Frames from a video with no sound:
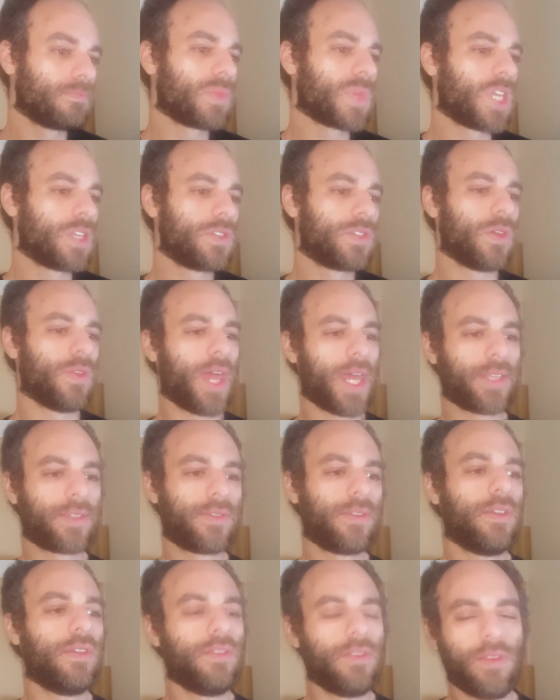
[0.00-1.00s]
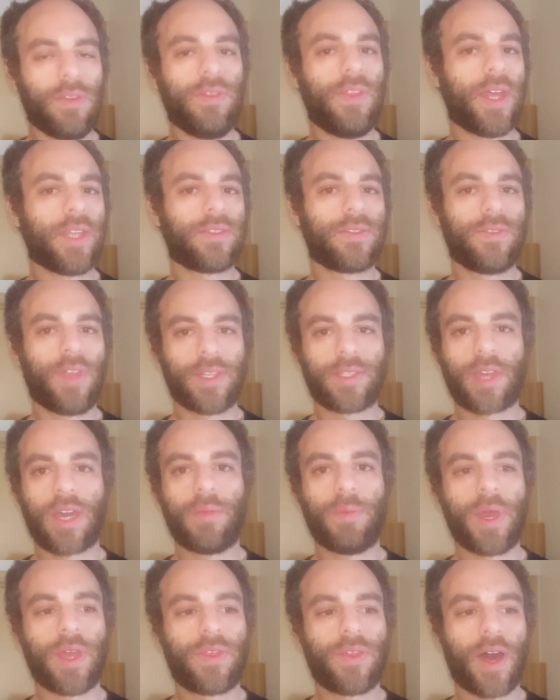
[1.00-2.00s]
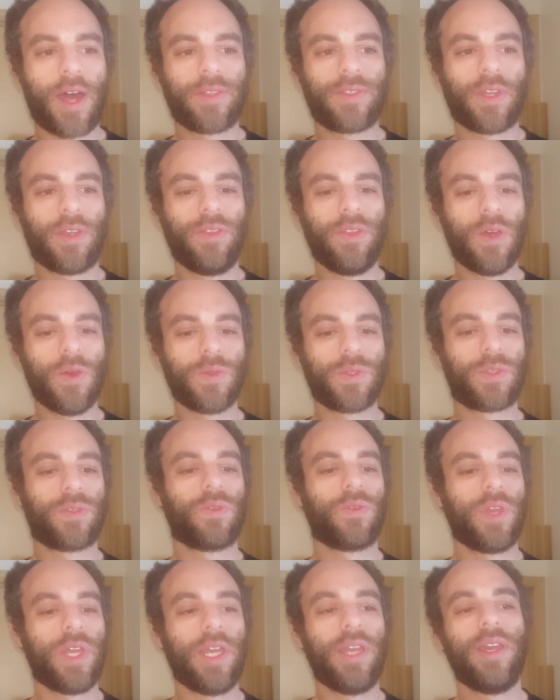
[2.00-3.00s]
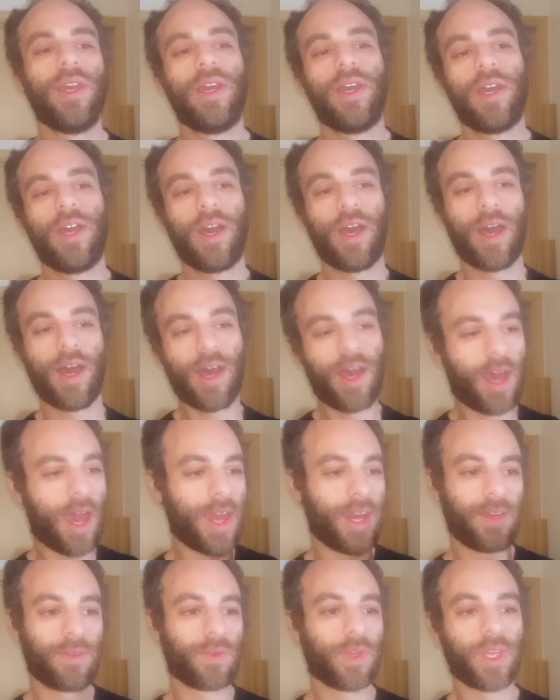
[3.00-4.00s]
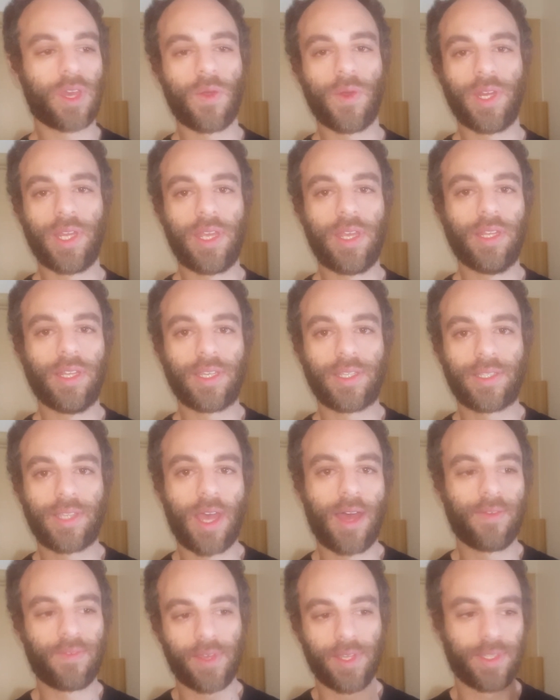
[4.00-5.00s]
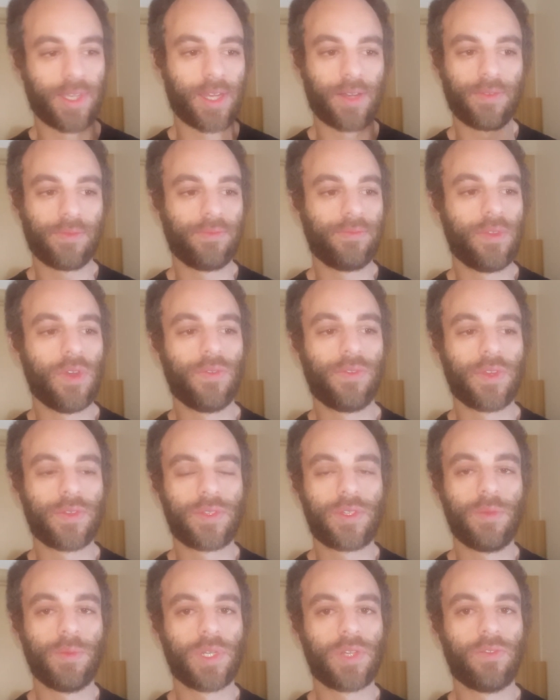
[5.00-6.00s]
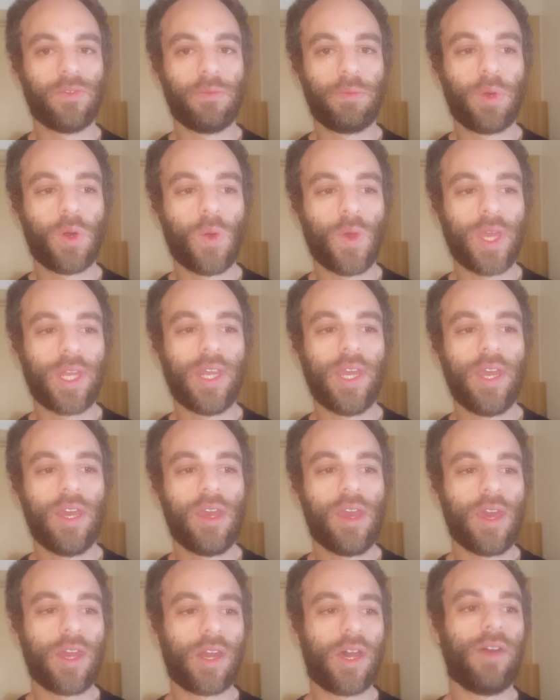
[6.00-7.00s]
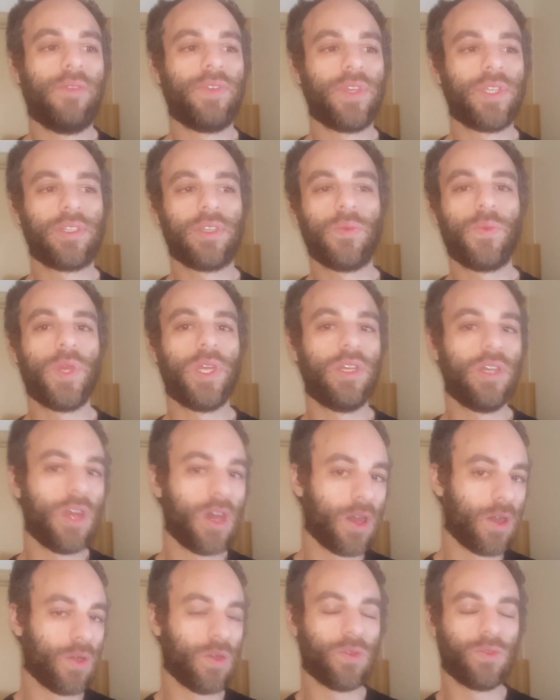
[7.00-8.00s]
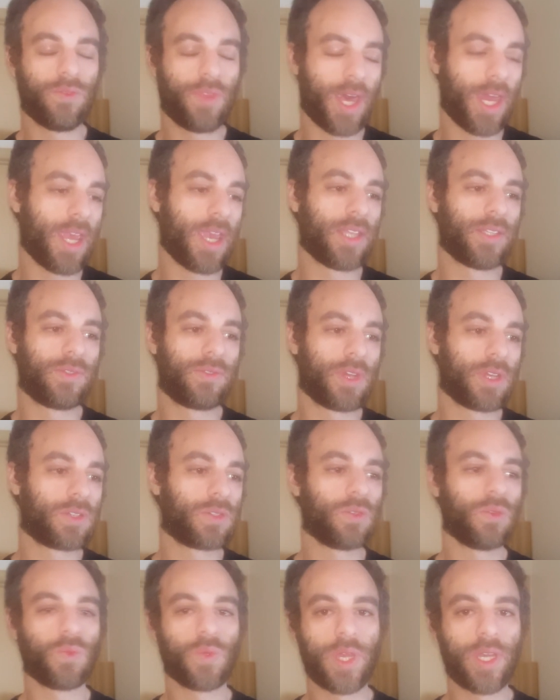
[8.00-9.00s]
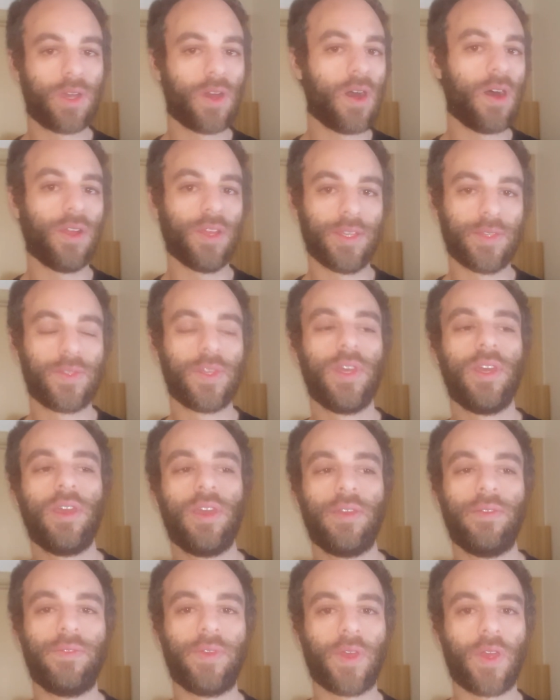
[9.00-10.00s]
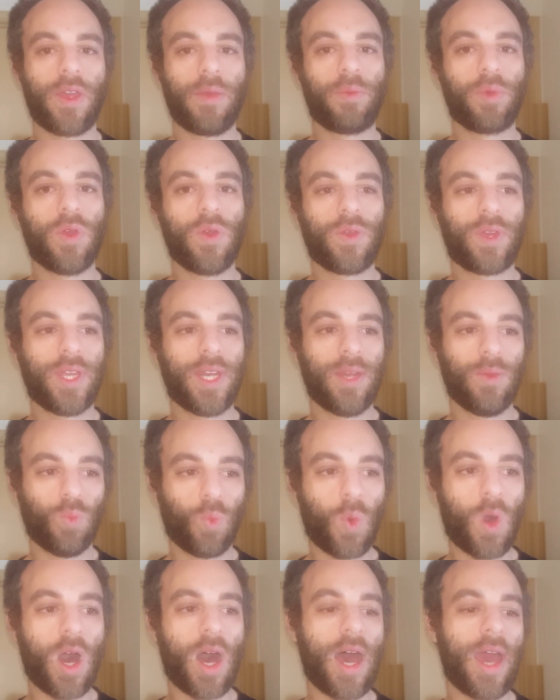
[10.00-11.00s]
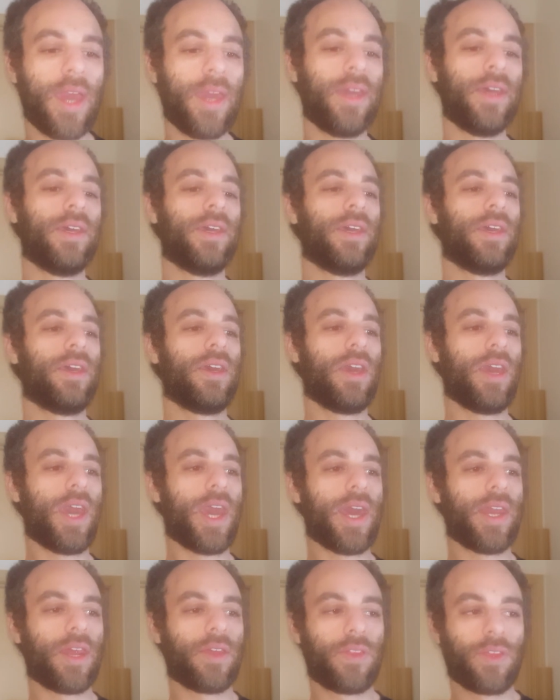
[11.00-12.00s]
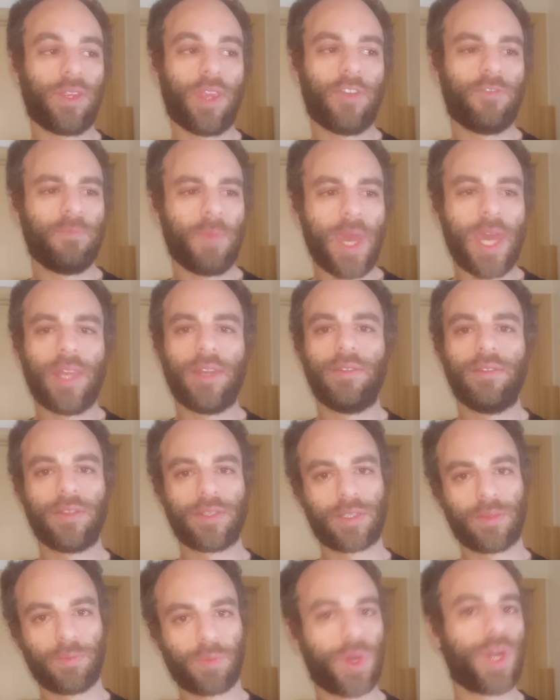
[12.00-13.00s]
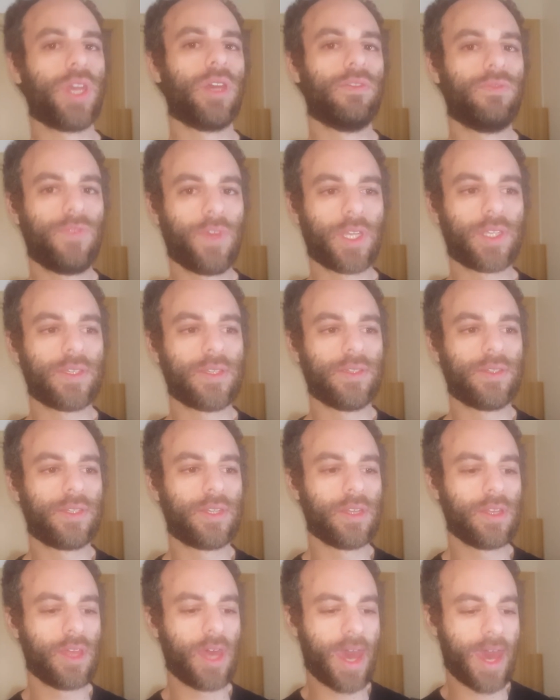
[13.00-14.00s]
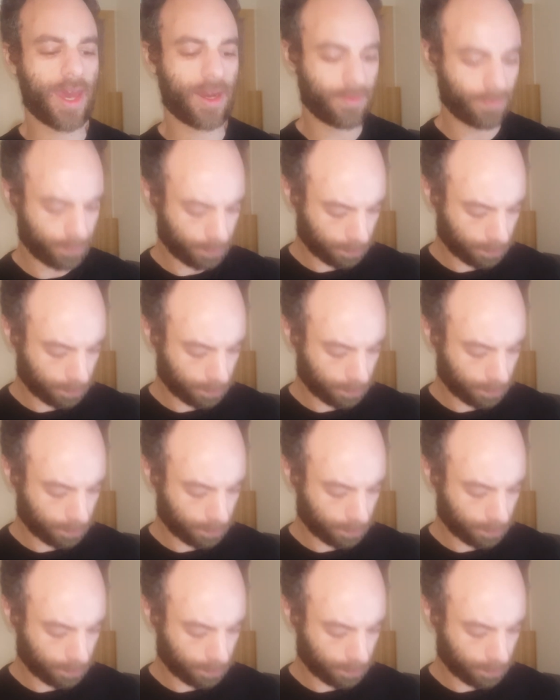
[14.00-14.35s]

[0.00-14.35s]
so that's kind of my thoughts on those three. I didn't really go into Healing Salve because I don't know if there's too much of a point, and obviously we know that Ancestral Recall is very broken and why, and I think they've made some pretty good fixes to that.